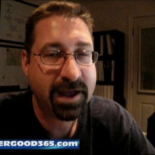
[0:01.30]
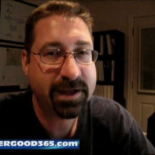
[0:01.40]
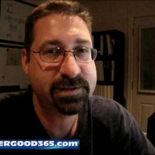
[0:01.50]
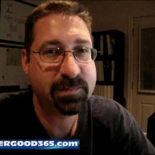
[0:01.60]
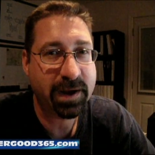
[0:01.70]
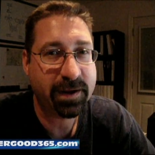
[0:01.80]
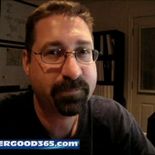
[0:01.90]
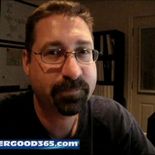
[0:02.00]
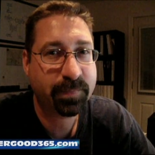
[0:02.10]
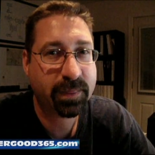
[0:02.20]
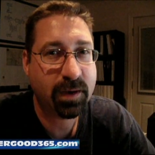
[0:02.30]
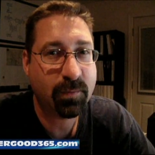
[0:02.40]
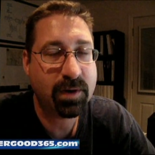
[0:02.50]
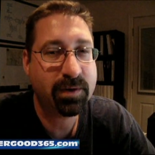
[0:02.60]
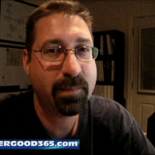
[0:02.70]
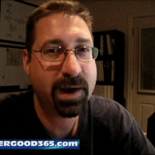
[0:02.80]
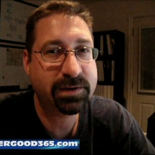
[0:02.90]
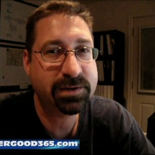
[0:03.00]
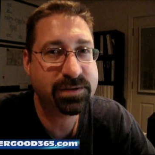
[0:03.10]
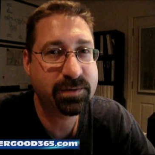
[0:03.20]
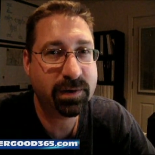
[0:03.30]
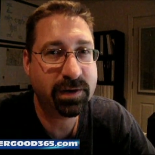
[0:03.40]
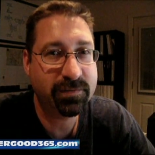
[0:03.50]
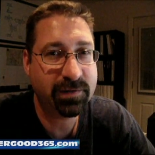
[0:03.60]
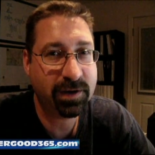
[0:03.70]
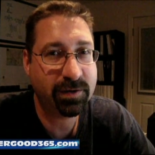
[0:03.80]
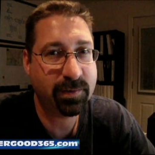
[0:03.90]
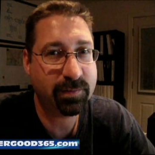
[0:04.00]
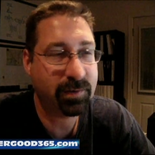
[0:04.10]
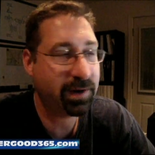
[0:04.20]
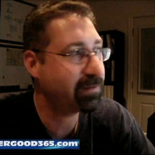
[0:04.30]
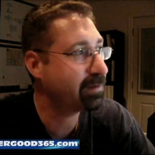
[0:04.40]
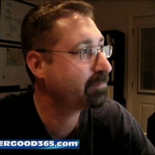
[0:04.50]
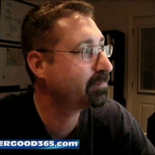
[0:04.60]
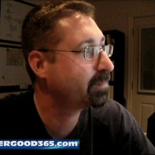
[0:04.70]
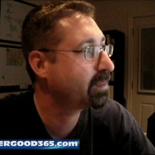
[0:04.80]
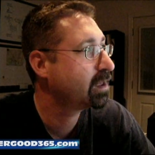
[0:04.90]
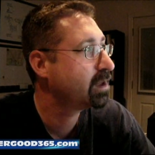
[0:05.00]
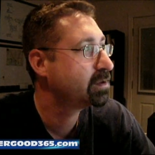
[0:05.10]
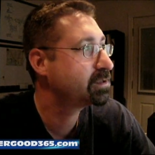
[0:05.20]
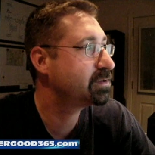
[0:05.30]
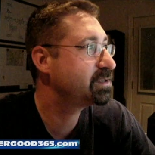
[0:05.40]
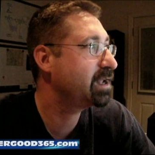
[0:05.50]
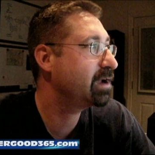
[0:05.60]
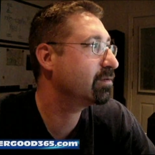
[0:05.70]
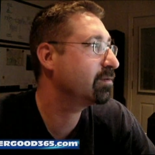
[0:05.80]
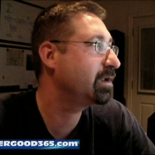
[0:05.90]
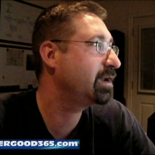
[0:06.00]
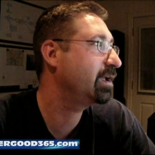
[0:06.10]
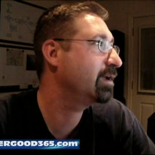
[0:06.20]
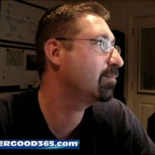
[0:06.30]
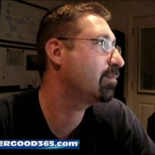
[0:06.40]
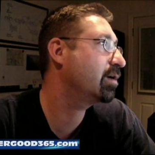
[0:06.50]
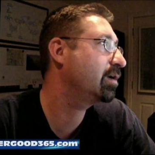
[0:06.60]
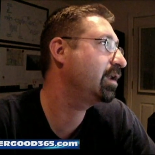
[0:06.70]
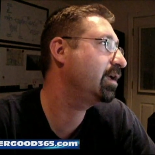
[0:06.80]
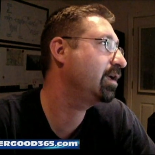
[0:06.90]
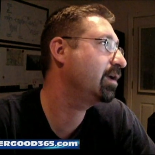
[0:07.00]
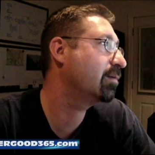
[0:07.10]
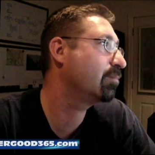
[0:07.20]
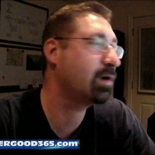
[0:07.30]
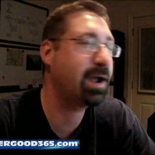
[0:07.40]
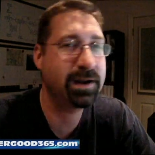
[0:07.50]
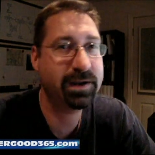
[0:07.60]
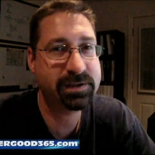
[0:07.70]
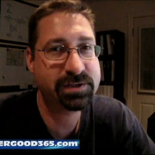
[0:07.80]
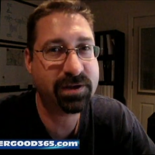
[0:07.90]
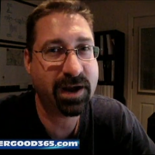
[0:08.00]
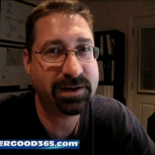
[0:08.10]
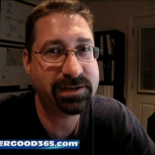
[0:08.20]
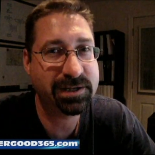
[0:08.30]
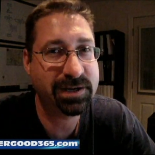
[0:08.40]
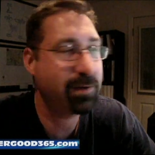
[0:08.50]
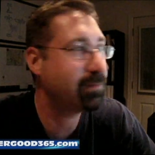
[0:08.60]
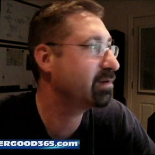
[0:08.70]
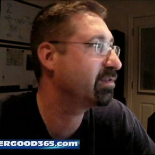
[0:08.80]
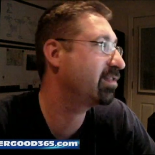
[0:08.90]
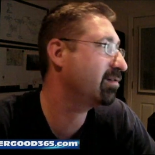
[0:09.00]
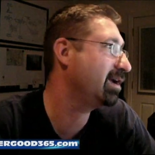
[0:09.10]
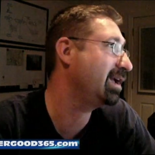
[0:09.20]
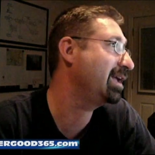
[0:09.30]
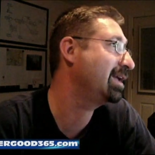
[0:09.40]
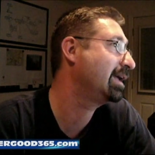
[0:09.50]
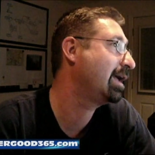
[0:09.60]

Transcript: Hey, it's Mike, and welcome back to Super Good Video Number Whatever. So today we're reading Marketing Branding Strategy Number 3.